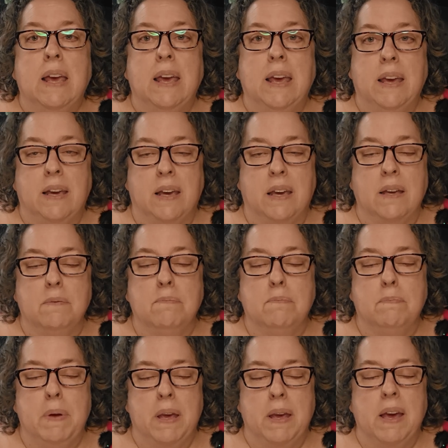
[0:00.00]
it could
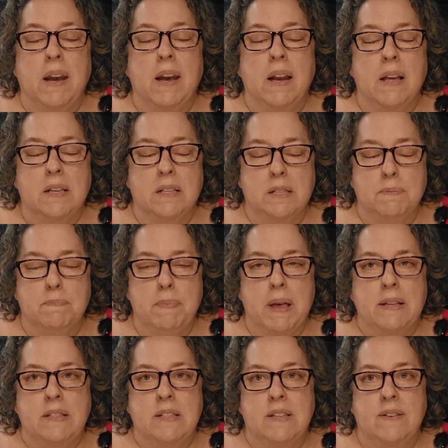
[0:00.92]
be an
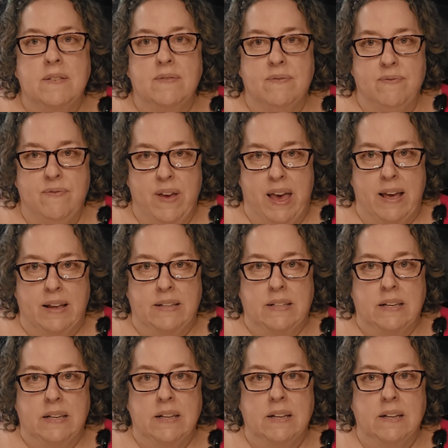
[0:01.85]
expensive
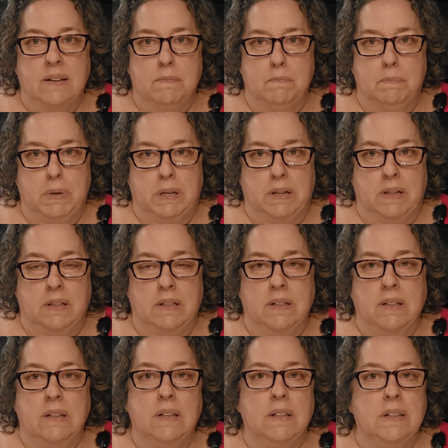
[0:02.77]
vet bill,
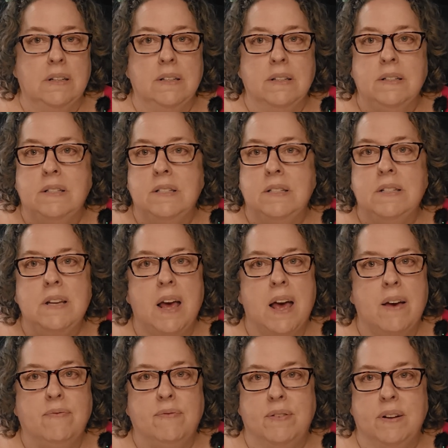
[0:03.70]
and you
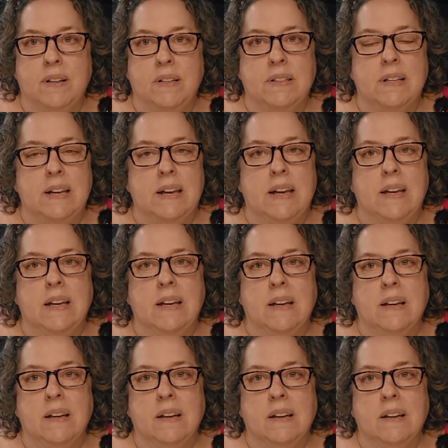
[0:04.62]
definitely
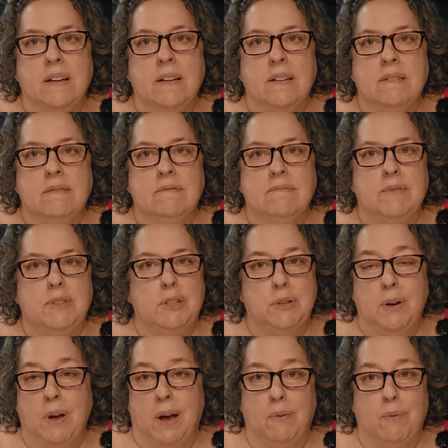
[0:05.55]

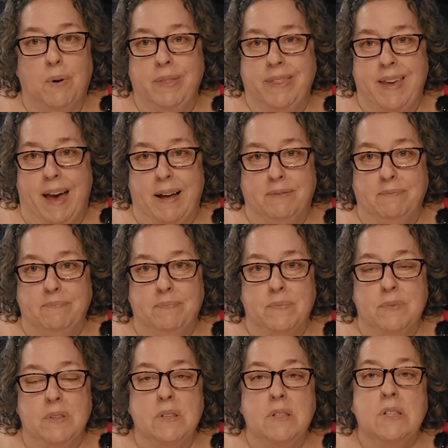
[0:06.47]
do not want that.
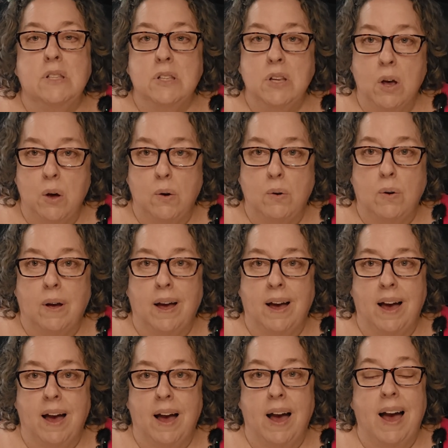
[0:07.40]
So
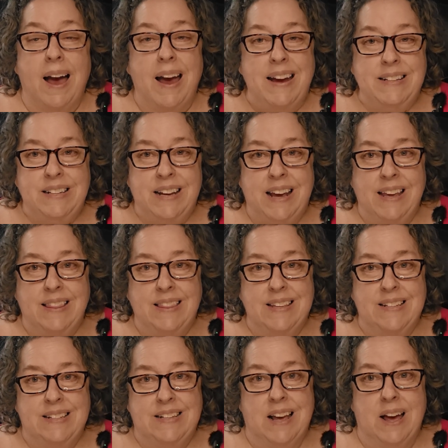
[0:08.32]
I take
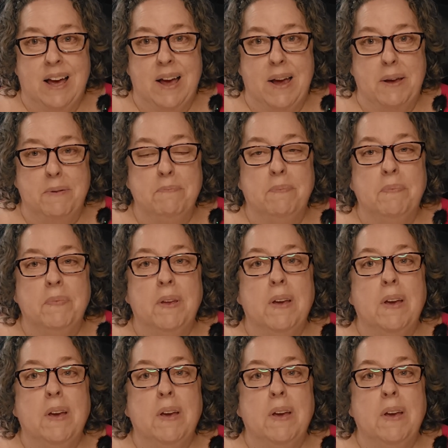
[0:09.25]
the time